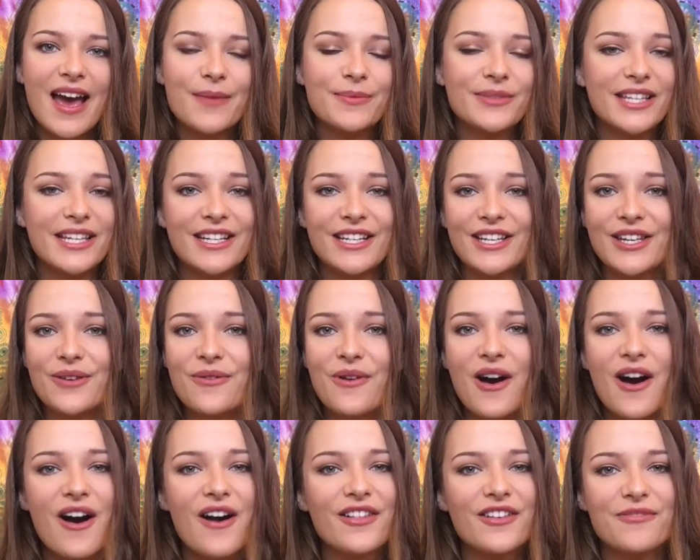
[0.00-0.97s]
I'm sending you
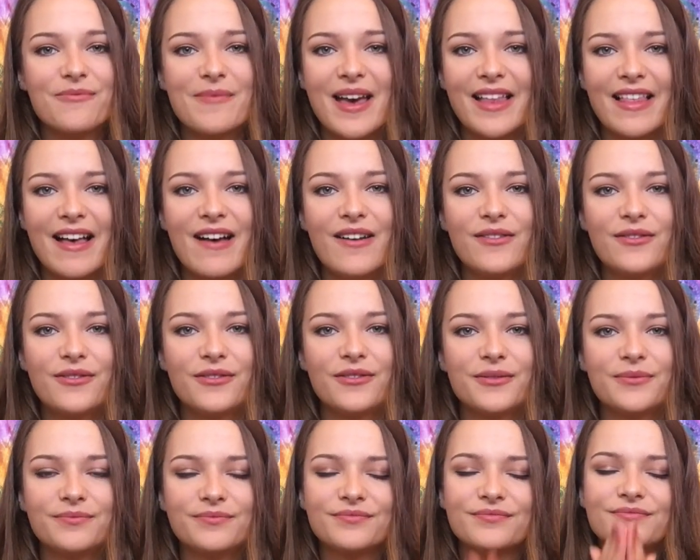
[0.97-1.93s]
all of my
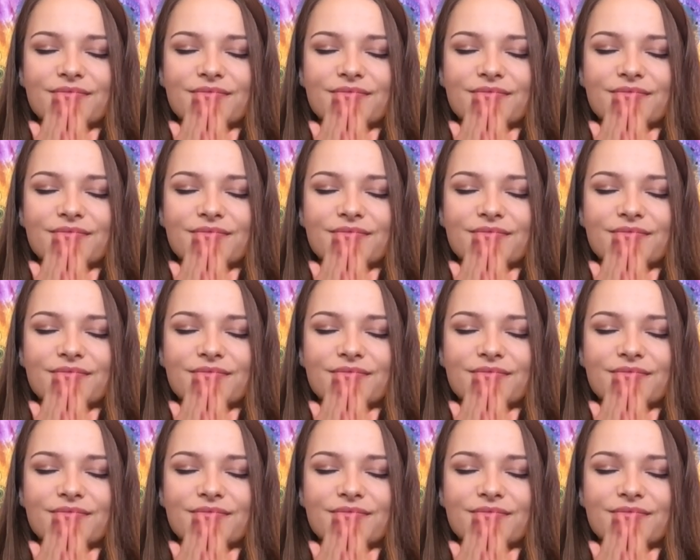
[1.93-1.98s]
love.